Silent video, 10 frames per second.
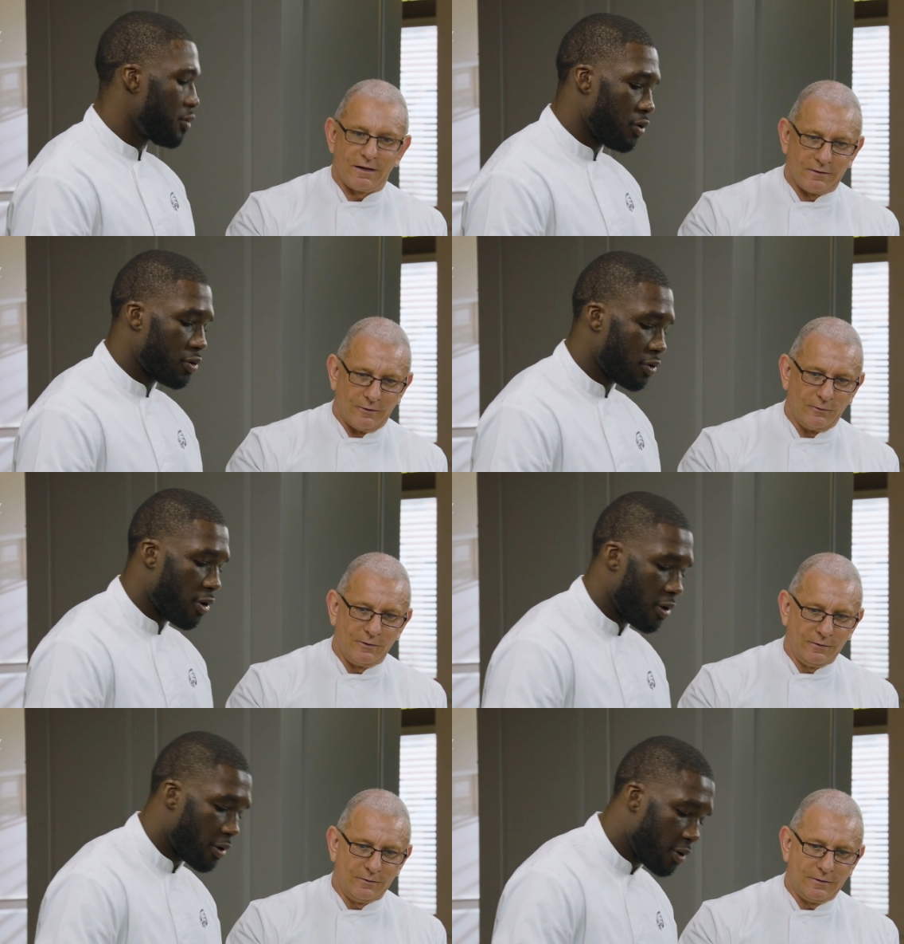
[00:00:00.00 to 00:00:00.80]
Speaker 1: hit you're you.
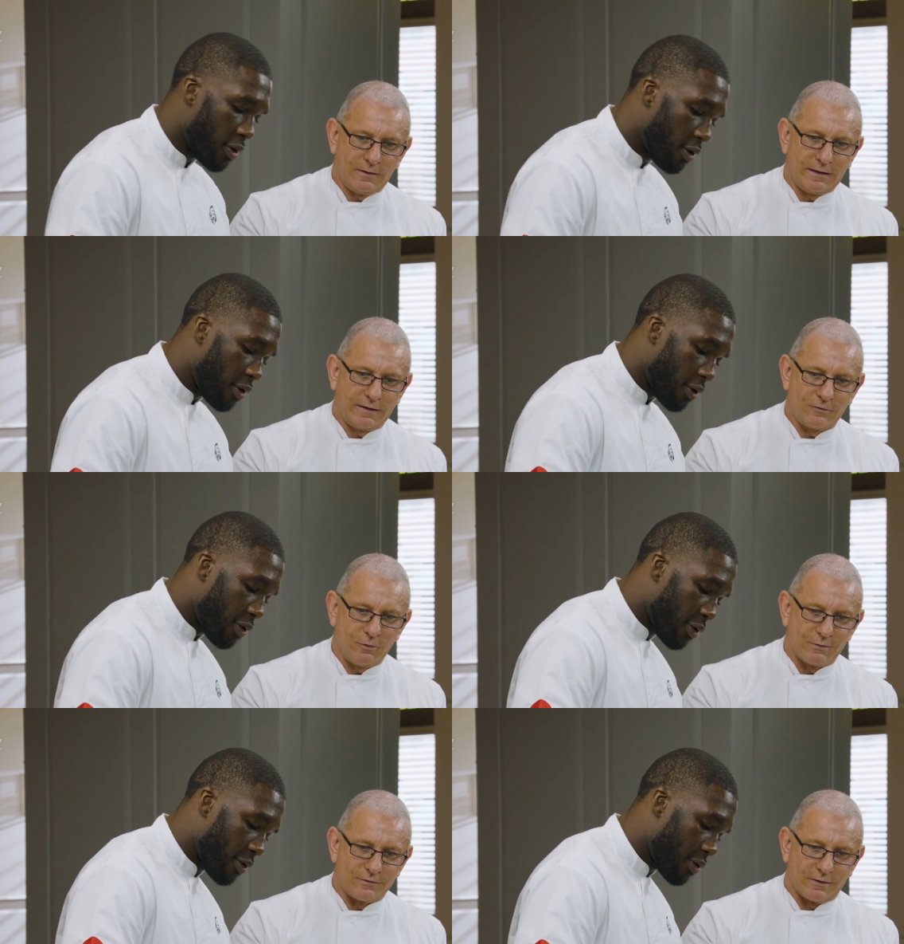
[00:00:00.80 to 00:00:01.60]
Strong. You're, like a
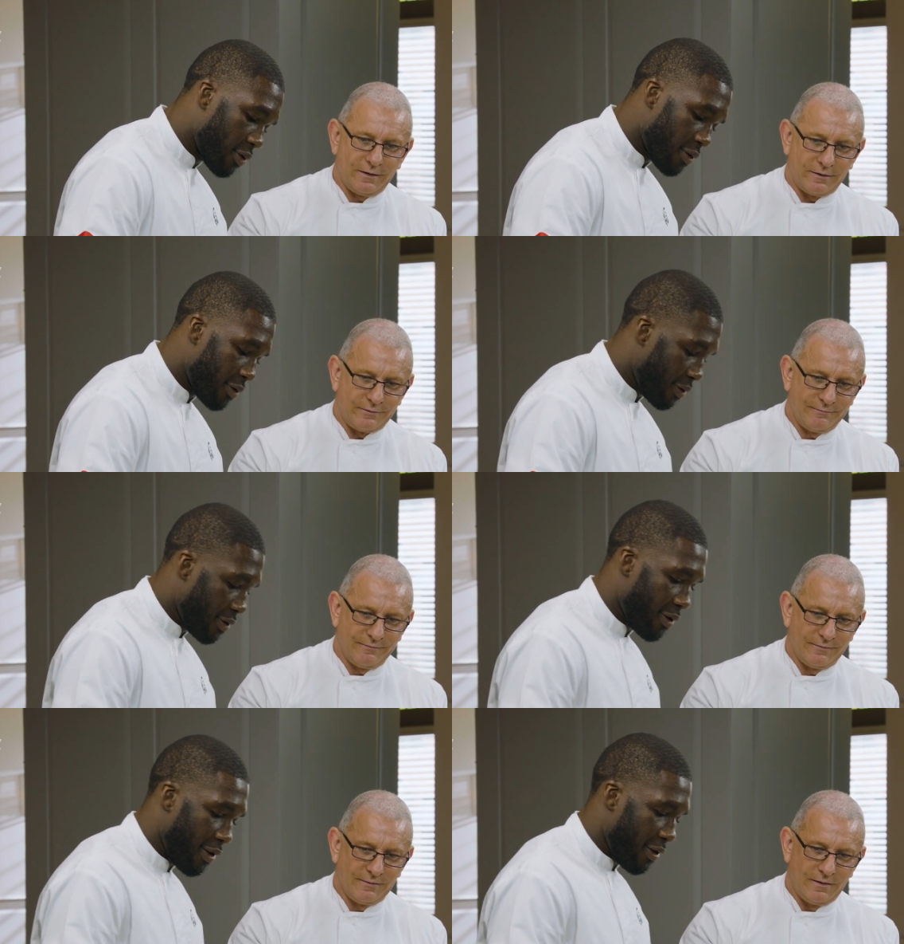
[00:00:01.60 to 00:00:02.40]
superstar here.
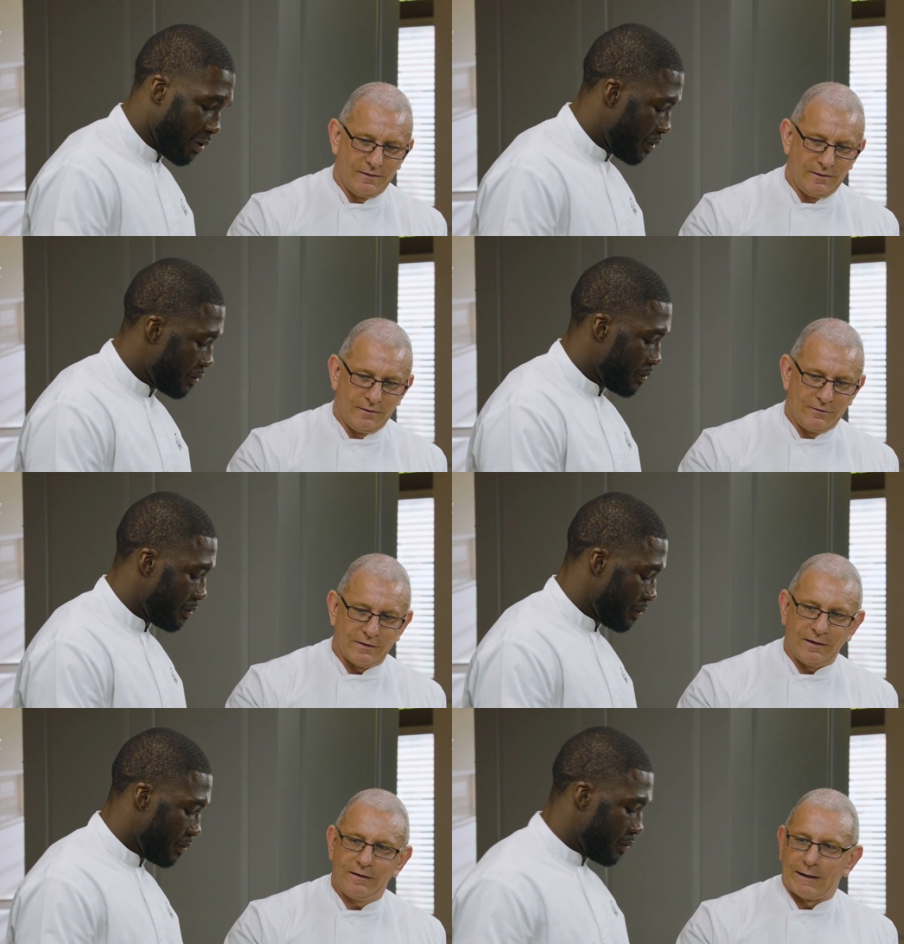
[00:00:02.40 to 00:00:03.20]

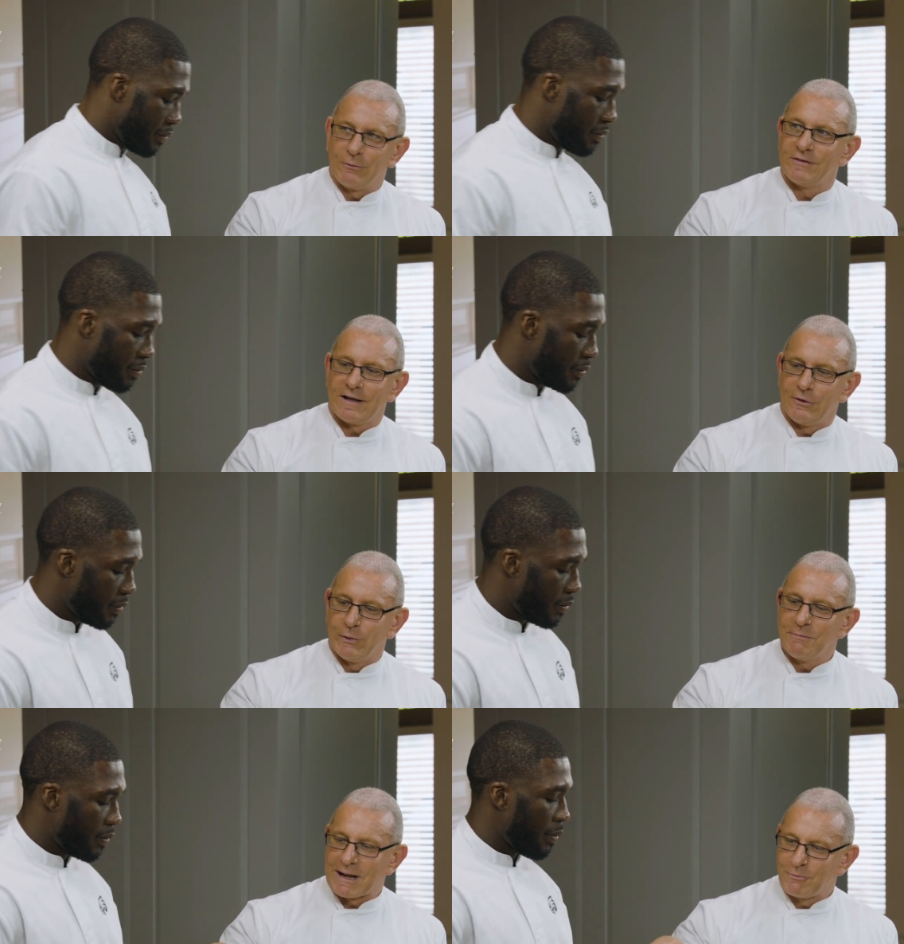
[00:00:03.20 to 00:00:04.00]
See, I was there. The
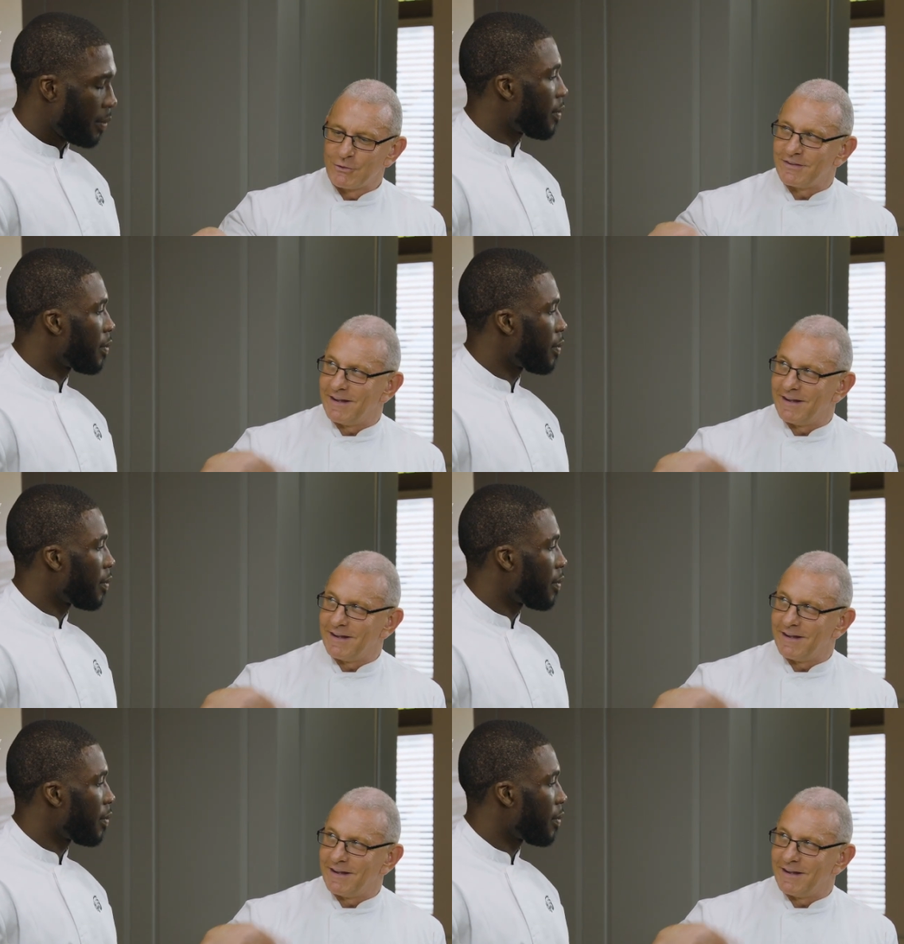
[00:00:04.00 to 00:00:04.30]
wingman was